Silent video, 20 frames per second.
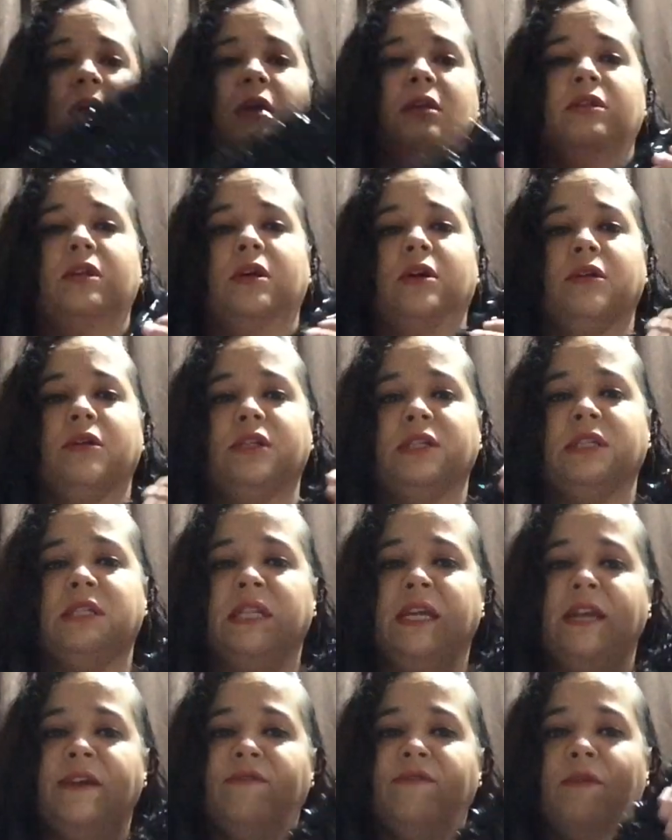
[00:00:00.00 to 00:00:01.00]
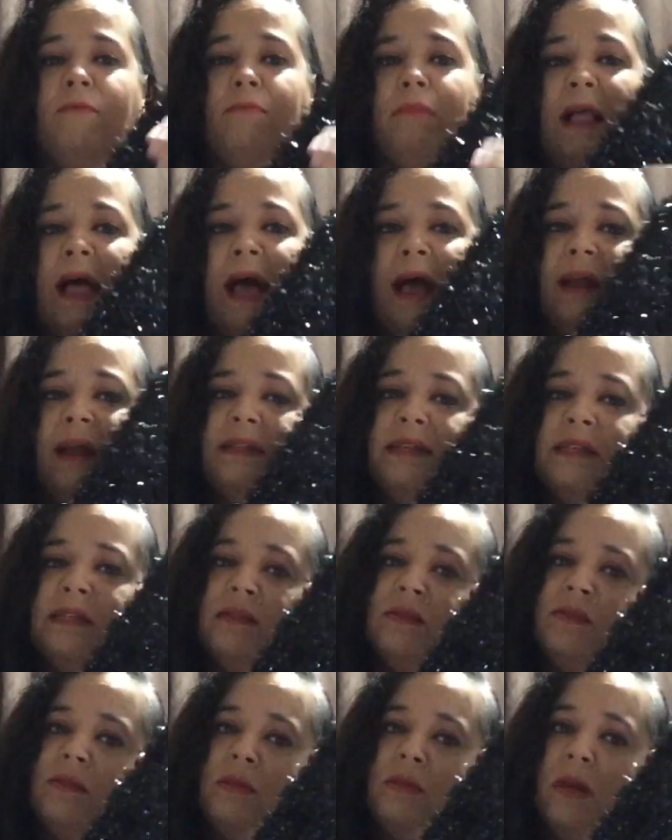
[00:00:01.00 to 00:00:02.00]
So just leave the black
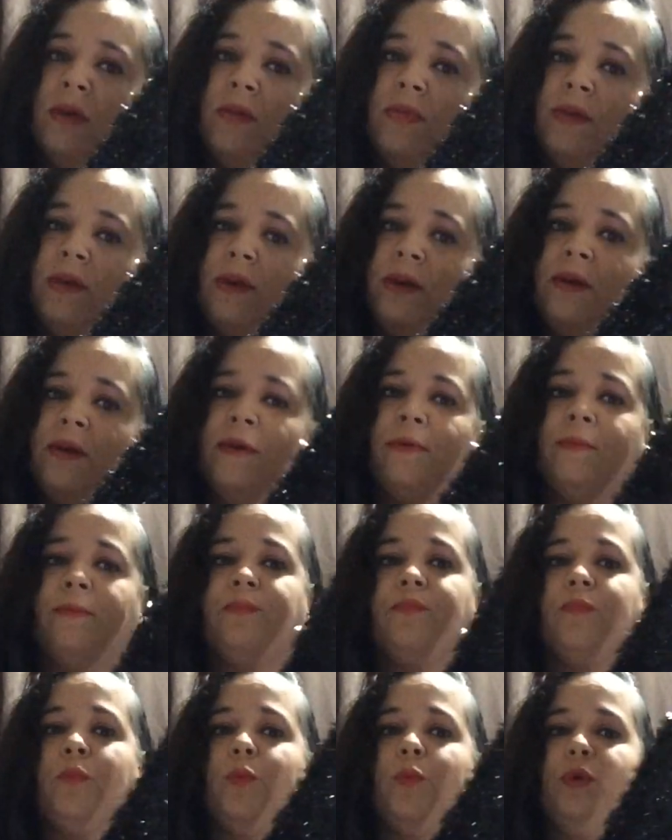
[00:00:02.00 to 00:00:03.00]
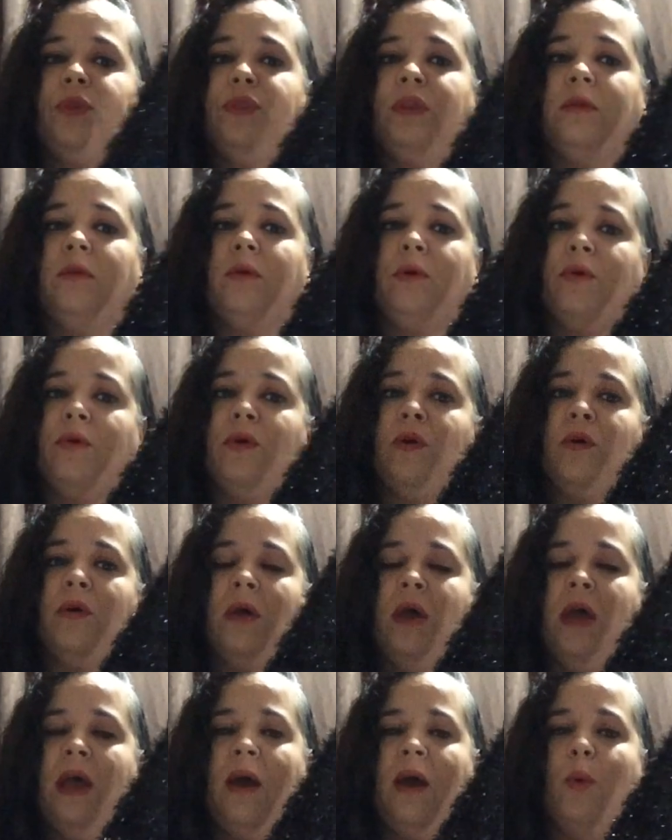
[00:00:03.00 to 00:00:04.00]
tinsel on there with the little...
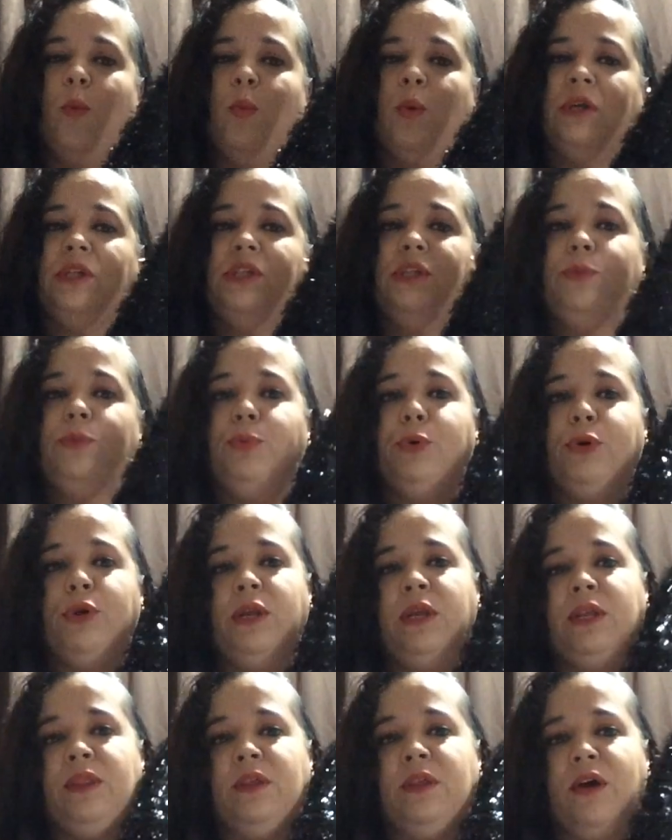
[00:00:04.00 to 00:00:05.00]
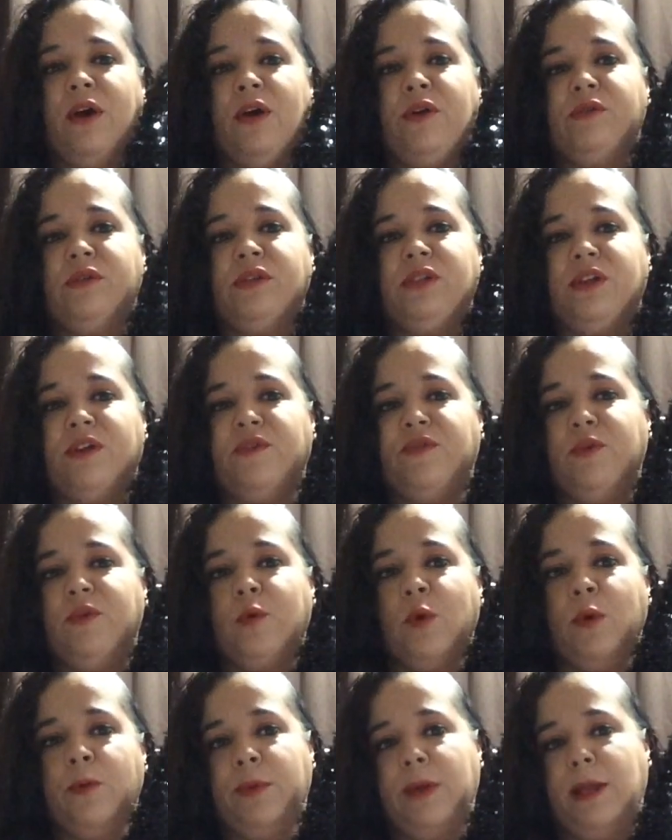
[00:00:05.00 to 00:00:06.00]
Once you put in the other stuff, you
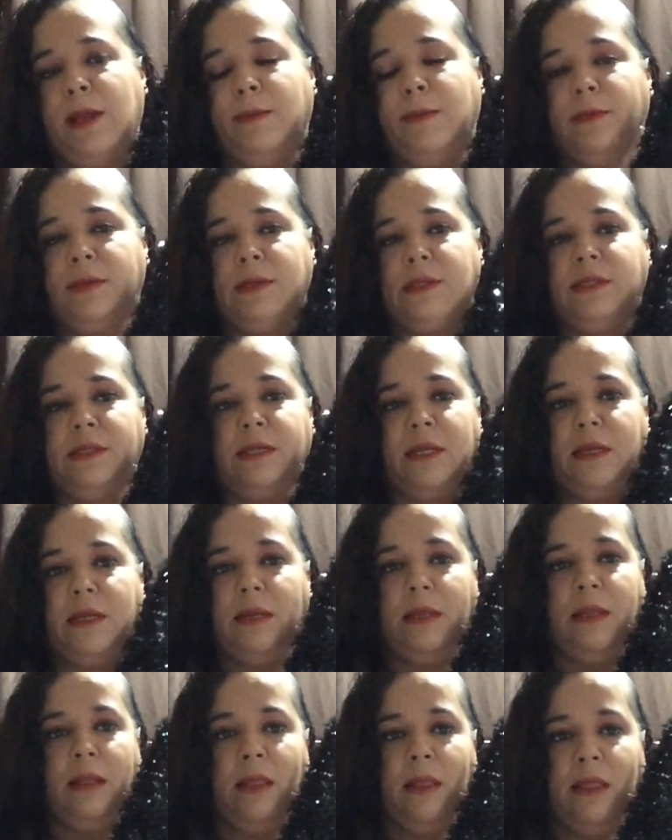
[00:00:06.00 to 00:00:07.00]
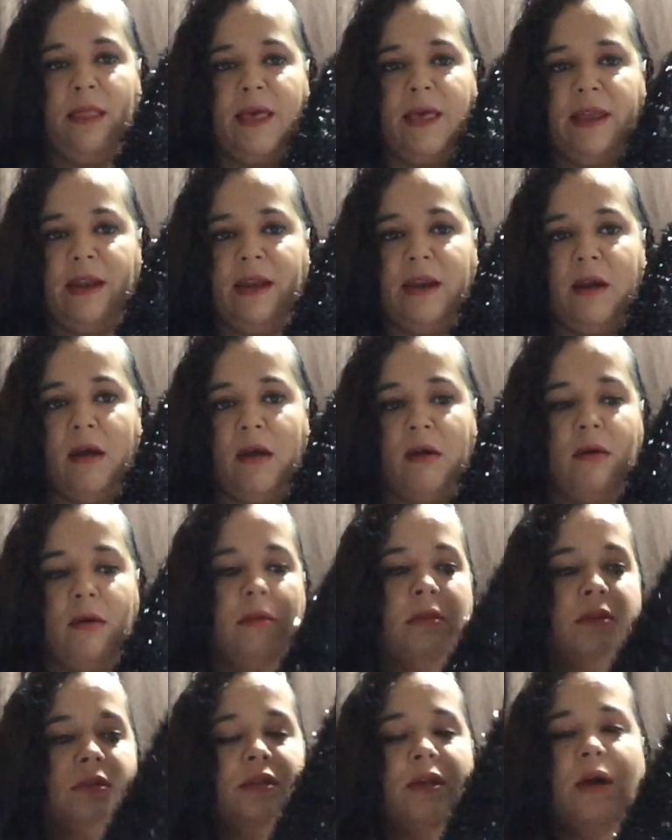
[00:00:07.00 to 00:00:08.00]
won't be able to see that at all.
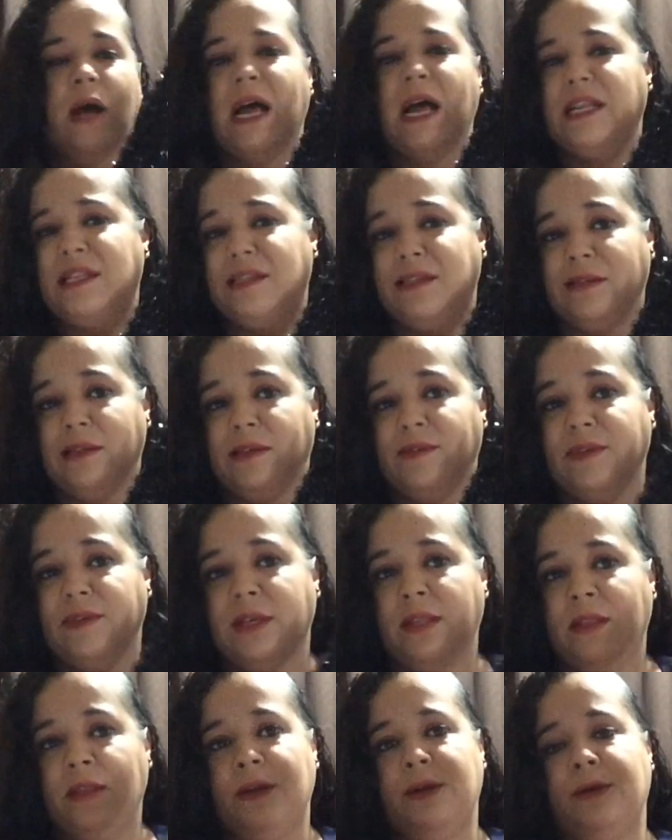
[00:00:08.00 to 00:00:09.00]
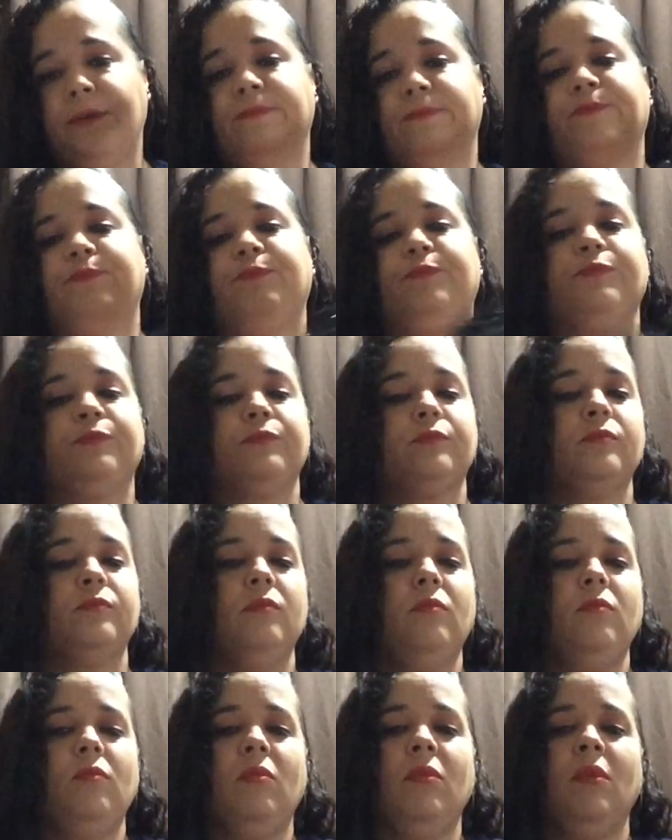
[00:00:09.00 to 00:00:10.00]
So I just leave it in there.
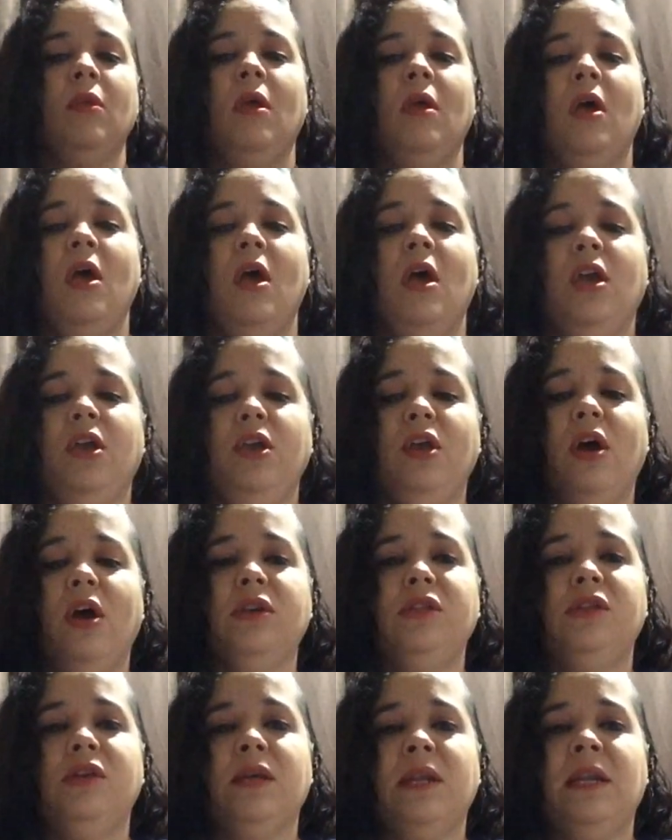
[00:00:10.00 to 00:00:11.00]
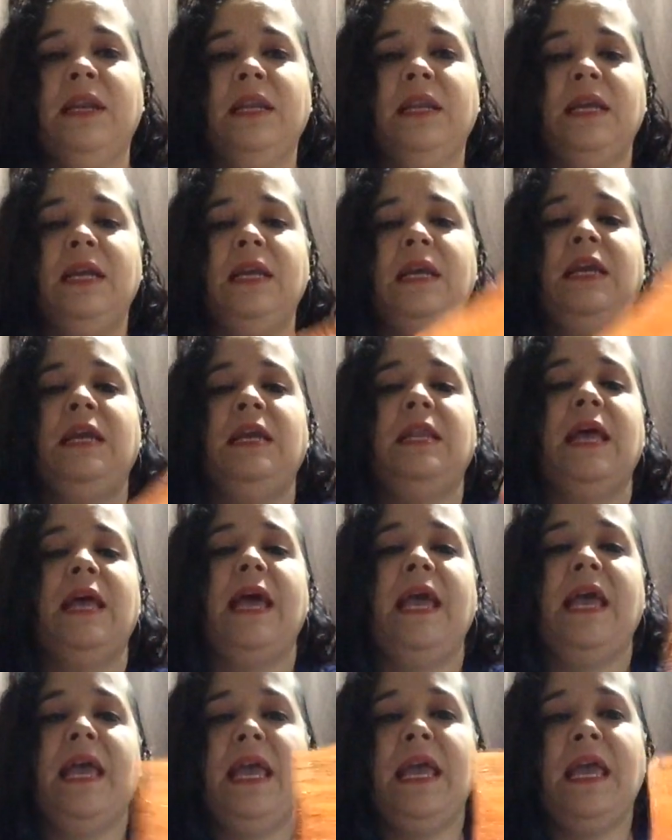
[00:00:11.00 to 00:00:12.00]
You're also going to need
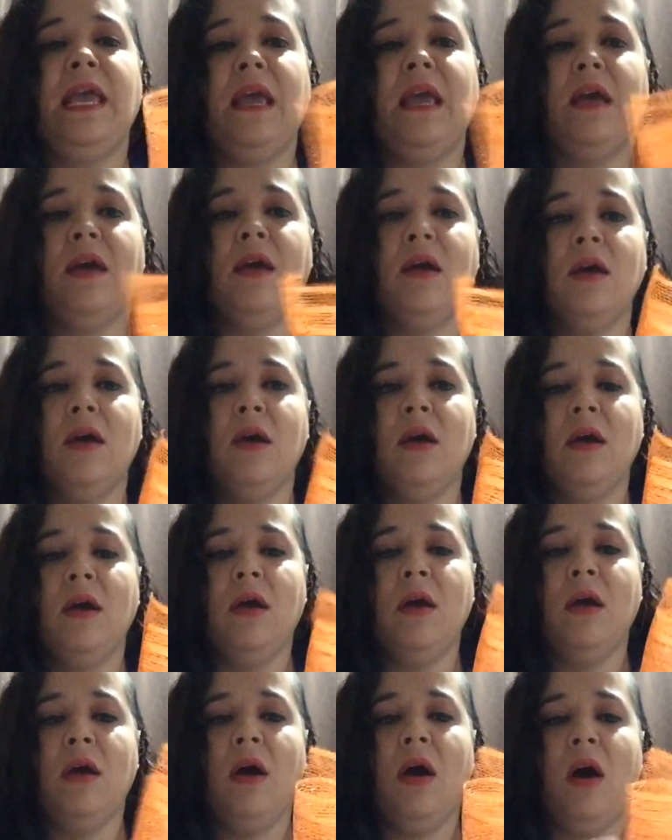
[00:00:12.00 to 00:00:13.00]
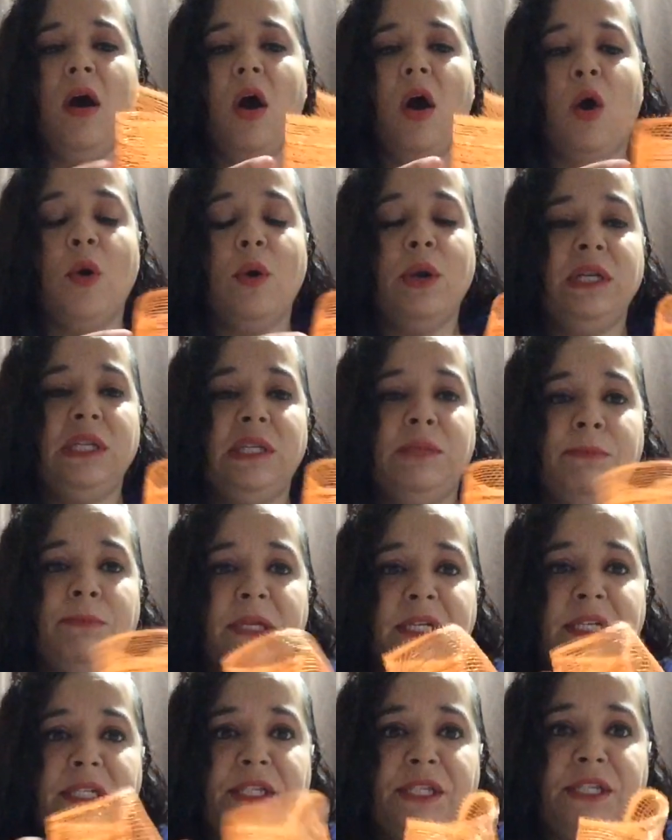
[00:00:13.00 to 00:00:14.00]
a orange
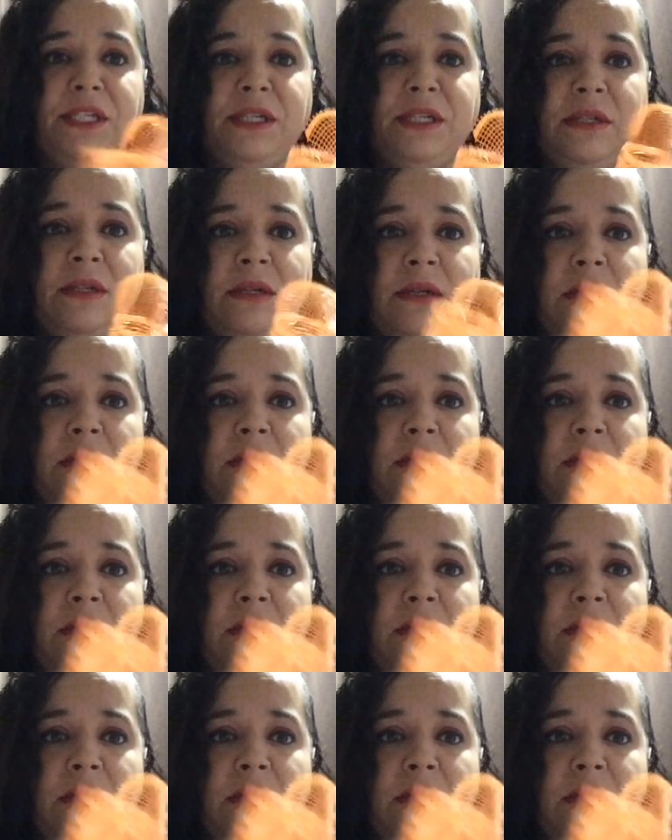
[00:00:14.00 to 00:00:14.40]
mesh.